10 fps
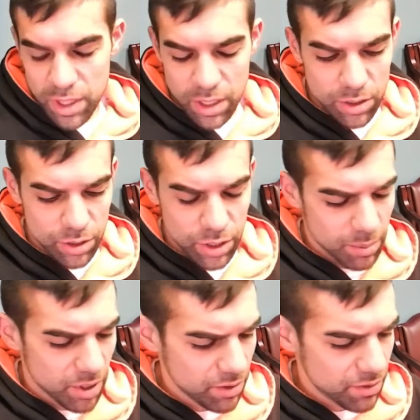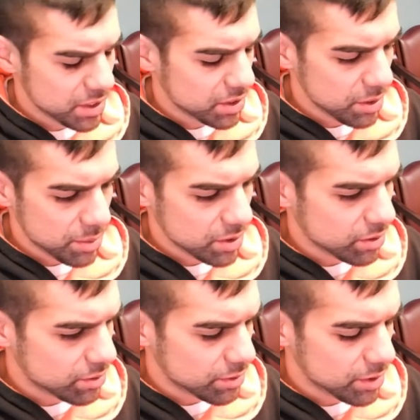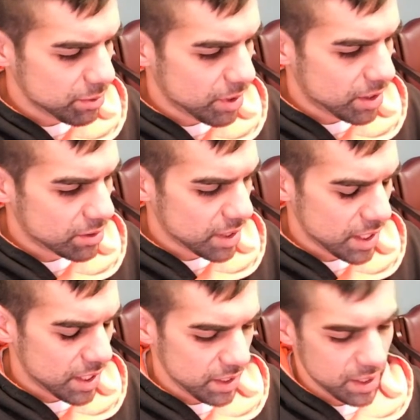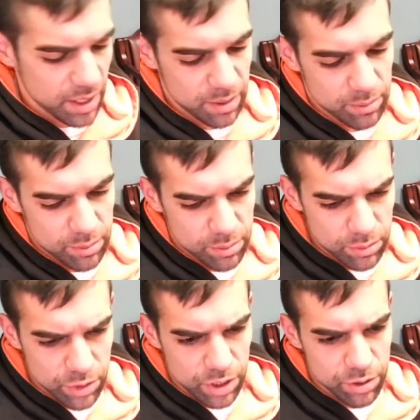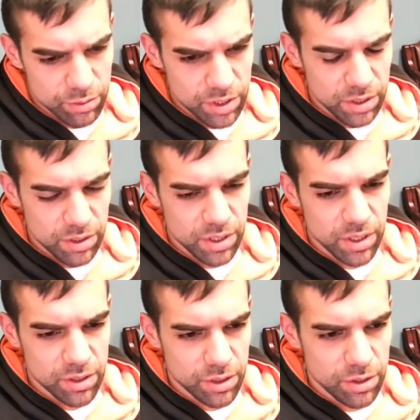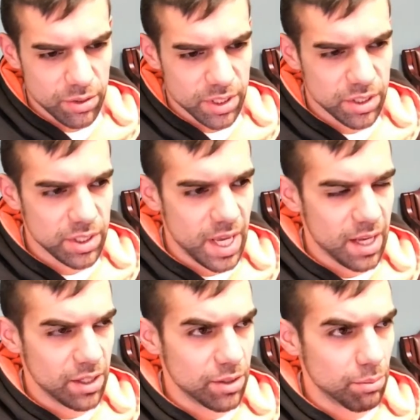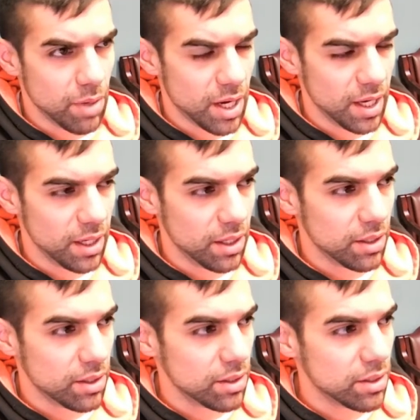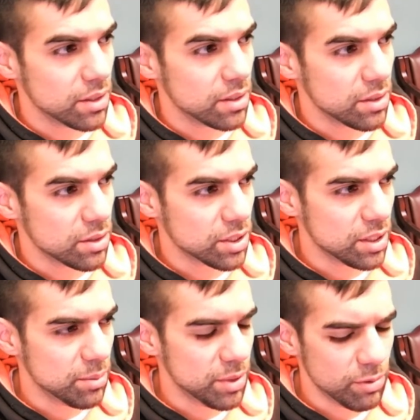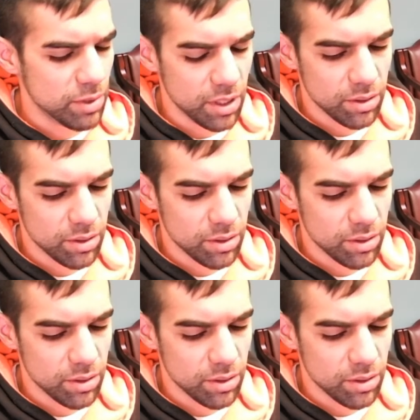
So yeah, polyphasic sleeping is going really well. I just recently started to extend my sleeping window